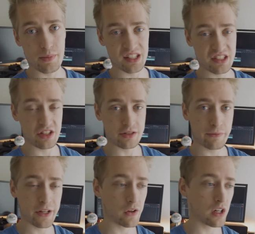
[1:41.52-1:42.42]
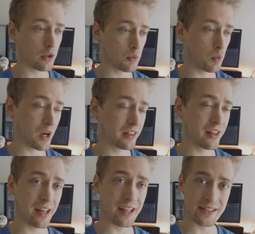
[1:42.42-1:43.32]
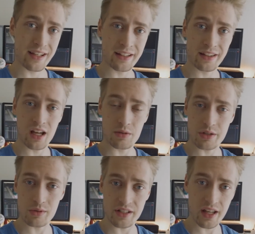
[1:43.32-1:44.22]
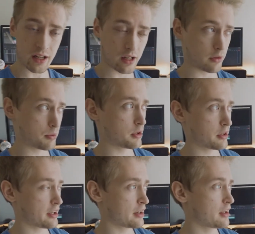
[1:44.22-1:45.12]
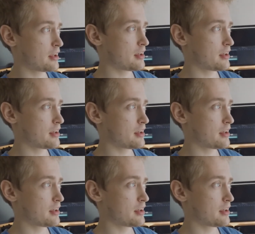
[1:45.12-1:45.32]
messages, figuring out what the exact time she was getting out of work, and